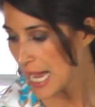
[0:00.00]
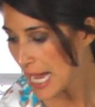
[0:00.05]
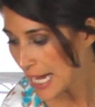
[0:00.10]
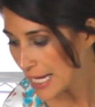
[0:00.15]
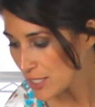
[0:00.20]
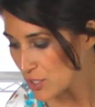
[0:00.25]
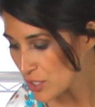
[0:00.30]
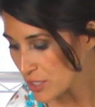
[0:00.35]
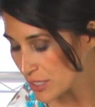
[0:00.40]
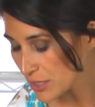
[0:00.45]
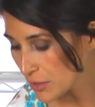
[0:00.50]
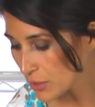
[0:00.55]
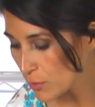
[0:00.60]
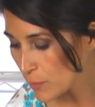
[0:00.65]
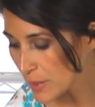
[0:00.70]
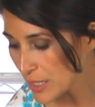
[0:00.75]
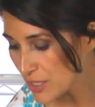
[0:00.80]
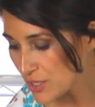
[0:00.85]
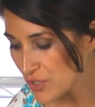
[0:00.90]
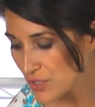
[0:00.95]
and just a little
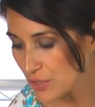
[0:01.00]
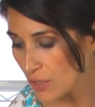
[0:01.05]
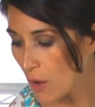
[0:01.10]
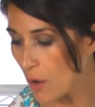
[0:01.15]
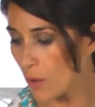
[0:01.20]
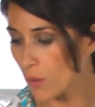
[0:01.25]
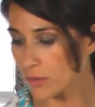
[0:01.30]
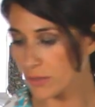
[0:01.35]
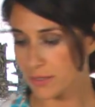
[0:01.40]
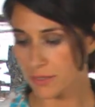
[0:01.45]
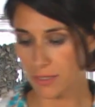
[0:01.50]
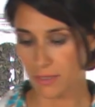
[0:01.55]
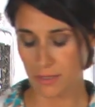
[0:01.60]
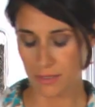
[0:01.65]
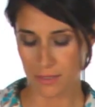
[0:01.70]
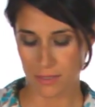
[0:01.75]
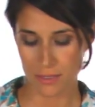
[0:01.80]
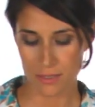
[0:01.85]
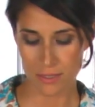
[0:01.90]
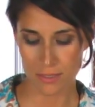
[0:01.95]
bit of salt.
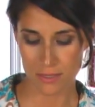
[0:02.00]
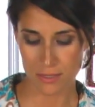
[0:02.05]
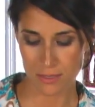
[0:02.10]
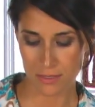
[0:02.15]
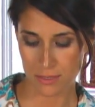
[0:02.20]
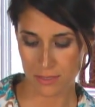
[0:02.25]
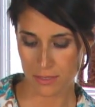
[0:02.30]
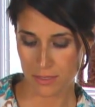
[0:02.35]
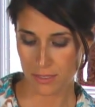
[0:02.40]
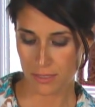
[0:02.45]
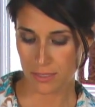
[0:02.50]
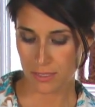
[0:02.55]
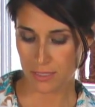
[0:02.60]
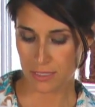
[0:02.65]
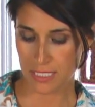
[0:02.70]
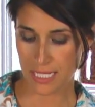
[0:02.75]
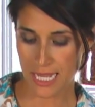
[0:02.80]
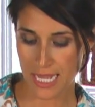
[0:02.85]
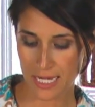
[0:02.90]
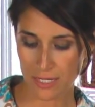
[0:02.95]

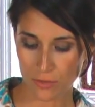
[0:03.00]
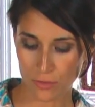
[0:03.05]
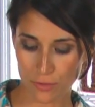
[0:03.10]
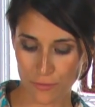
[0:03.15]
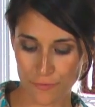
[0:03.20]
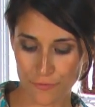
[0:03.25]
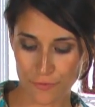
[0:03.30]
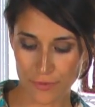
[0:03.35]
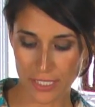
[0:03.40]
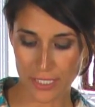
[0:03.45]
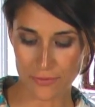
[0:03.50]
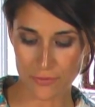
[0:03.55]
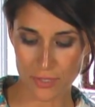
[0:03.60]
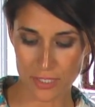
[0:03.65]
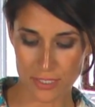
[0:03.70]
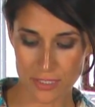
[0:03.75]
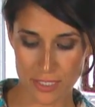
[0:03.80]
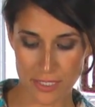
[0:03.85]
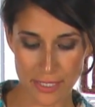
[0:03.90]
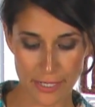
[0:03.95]
Add a little flavor
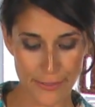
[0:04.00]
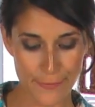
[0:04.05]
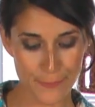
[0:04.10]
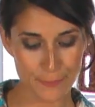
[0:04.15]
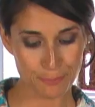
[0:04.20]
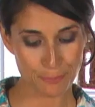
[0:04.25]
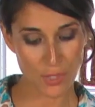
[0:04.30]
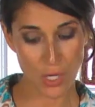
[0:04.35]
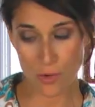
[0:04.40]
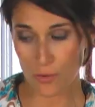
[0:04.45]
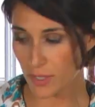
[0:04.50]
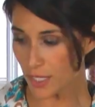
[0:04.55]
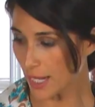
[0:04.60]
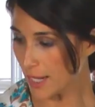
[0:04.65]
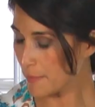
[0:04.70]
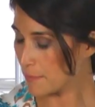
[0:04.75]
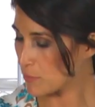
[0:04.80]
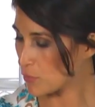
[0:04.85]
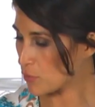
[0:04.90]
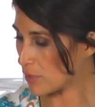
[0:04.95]
into there.
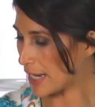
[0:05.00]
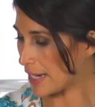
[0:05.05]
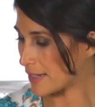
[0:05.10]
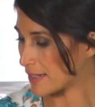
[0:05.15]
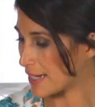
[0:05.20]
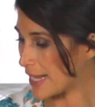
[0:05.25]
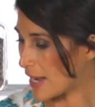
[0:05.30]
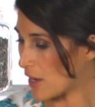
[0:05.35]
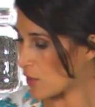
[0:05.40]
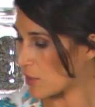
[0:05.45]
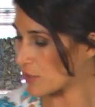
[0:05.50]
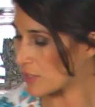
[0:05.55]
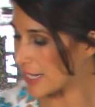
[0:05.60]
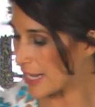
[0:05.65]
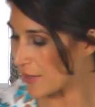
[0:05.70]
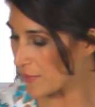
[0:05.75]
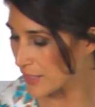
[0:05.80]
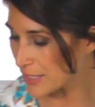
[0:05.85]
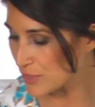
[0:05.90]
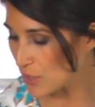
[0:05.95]
Okay, great. Now
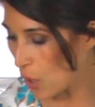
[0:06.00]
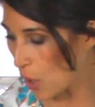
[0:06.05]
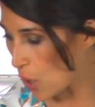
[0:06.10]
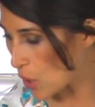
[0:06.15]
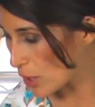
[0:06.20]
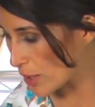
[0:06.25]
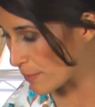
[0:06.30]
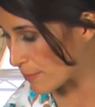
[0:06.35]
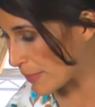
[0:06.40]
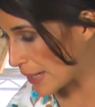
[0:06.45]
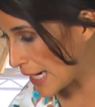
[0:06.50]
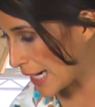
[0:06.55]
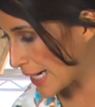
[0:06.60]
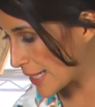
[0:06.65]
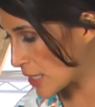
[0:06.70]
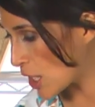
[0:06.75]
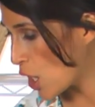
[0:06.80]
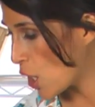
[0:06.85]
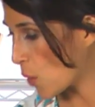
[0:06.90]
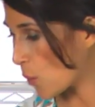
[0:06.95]
that's all
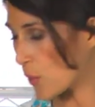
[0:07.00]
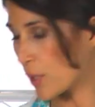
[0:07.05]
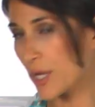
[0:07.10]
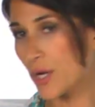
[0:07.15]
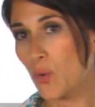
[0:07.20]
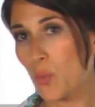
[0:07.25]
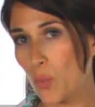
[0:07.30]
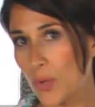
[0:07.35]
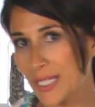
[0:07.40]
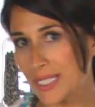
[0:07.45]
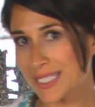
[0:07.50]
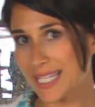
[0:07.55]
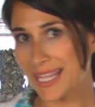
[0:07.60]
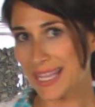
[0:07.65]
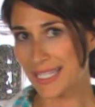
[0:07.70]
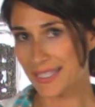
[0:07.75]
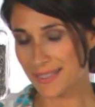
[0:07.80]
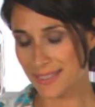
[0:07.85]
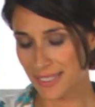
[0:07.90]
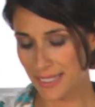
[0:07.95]
combined, we're going to whisk
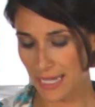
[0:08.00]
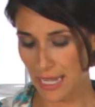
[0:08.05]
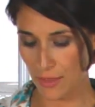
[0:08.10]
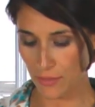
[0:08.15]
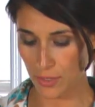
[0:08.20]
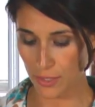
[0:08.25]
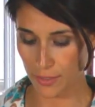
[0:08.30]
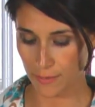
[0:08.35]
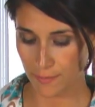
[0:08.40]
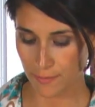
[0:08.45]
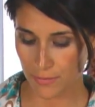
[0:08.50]
this together.